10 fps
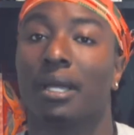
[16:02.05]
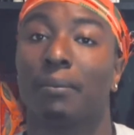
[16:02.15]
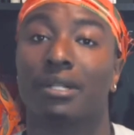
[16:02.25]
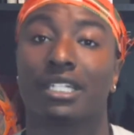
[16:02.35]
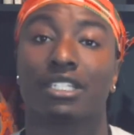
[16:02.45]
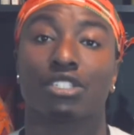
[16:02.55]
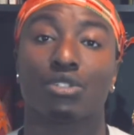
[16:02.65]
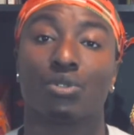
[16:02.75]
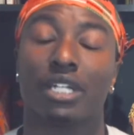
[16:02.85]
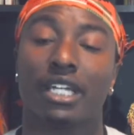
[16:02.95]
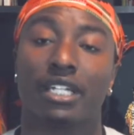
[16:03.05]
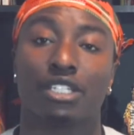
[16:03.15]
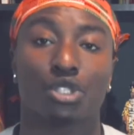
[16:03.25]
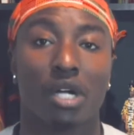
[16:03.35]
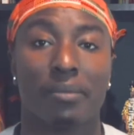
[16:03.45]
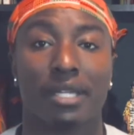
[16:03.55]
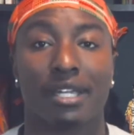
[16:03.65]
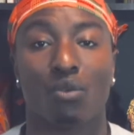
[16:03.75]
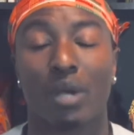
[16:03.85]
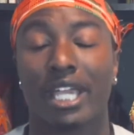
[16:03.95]
Please tune in and join me
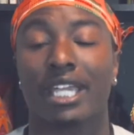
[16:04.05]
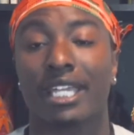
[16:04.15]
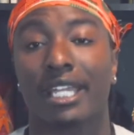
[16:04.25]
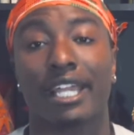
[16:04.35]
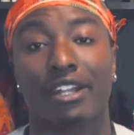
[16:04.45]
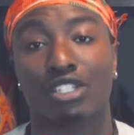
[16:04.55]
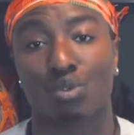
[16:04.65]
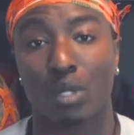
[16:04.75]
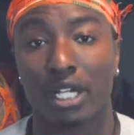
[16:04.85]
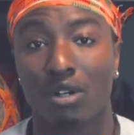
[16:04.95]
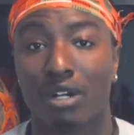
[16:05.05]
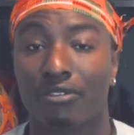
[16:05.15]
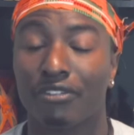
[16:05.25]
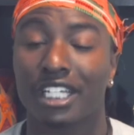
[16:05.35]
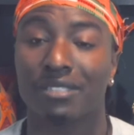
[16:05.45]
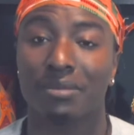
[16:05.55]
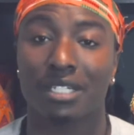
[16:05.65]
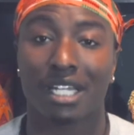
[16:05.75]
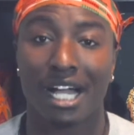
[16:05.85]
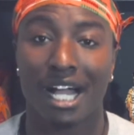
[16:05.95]
and weigh in there as well on Facebook
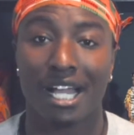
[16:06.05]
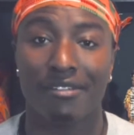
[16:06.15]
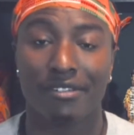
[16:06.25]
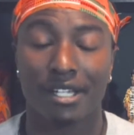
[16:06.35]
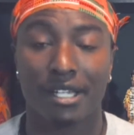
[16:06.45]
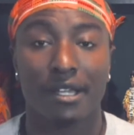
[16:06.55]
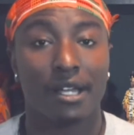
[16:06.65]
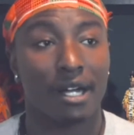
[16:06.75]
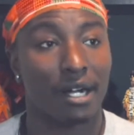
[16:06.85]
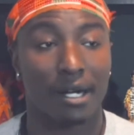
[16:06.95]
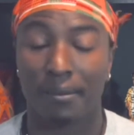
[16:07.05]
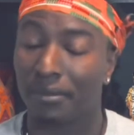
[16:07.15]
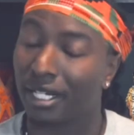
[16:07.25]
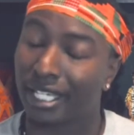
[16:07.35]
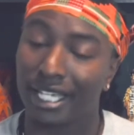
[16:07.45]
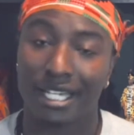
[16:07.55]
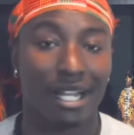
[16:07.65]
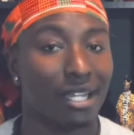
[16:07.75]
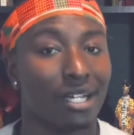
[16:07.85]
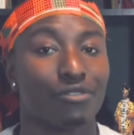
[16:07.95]
Live. Again, I
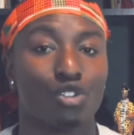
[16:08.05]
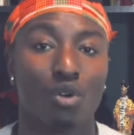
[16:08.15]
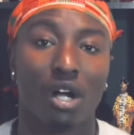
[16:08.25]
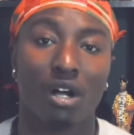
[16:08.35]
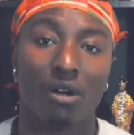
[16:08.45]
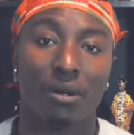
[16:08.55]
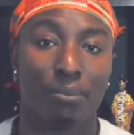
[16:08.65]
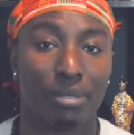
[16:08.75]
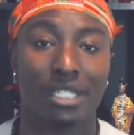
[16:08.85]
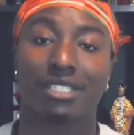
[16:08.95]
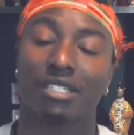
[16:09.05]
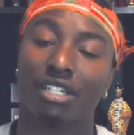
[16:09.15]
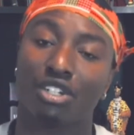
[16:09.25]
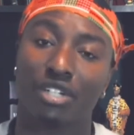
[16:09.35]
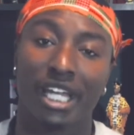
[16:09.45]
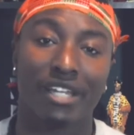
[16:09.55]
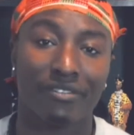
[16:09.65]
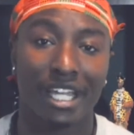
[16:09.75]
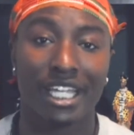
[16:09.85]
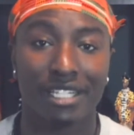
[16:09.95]
love you all. Peace to the creative
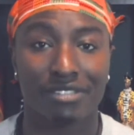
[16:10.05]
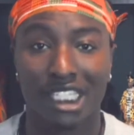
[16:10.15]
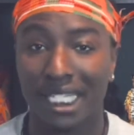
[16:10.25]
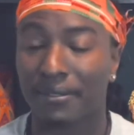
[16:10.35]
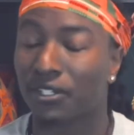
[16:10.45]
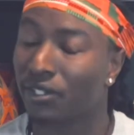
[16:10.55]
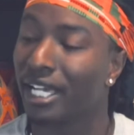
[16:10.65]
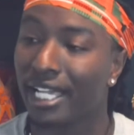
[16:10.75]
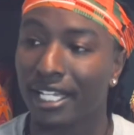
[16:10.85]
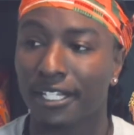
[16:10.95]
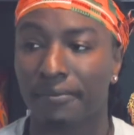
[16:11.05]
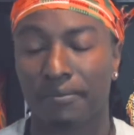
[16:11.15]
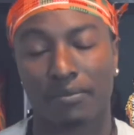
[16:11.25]
natives. Keep creating.